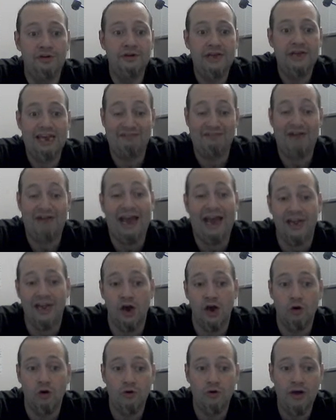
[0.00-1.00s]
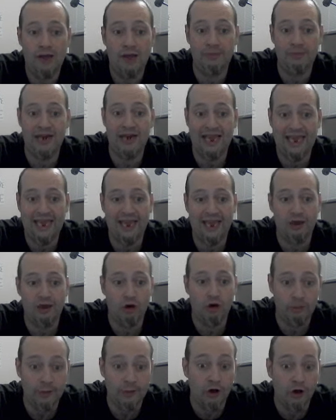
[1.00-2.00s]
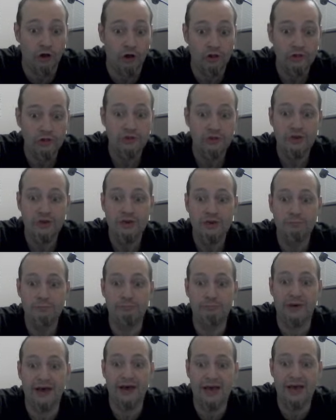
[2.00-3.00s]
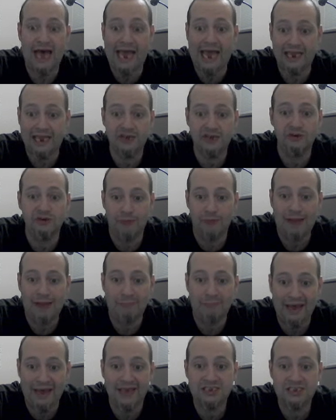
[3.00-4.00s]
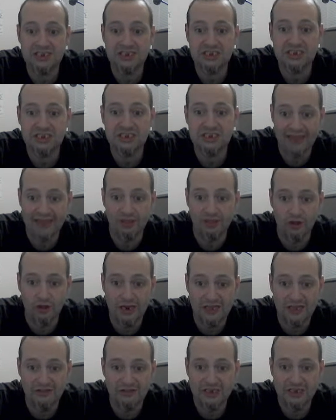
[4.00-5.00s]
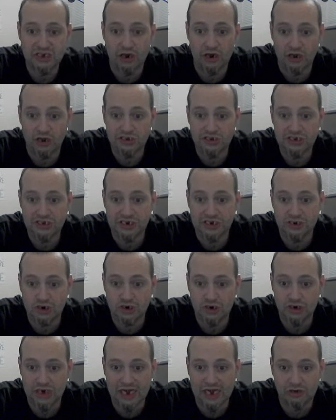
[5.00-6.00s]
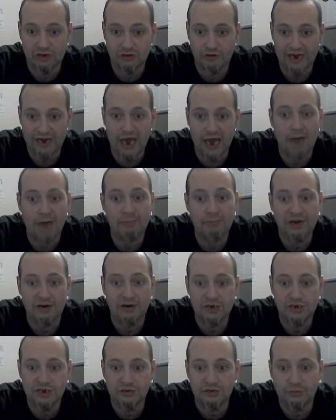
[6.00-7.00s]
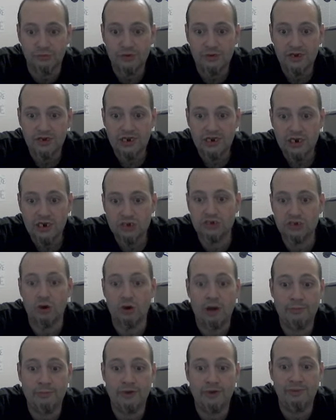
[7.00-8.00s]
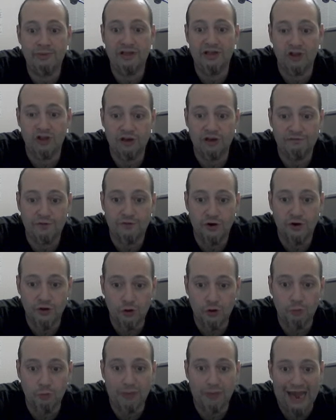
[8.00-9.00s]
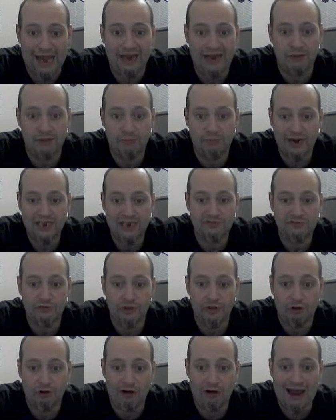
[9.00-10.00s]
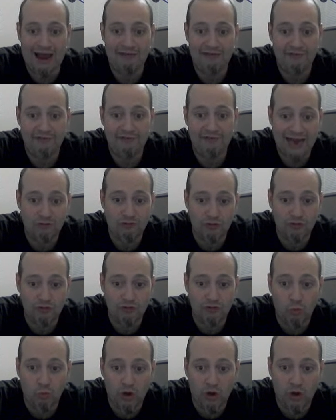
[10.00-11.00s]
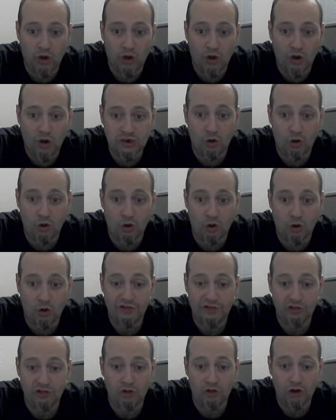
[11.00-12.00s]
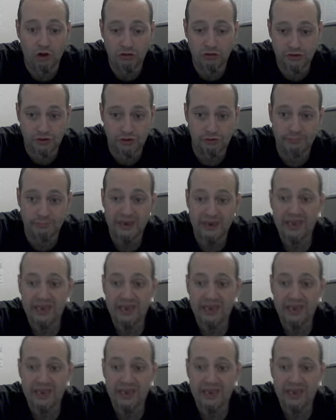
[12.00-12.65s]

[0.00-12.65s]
If I know. I mean, I can't call them all, but I can do my best. And look at this constant trajectory up here, too. So I'm going to be looking for a new buy-in price for the graph. I really want this coin for the long term.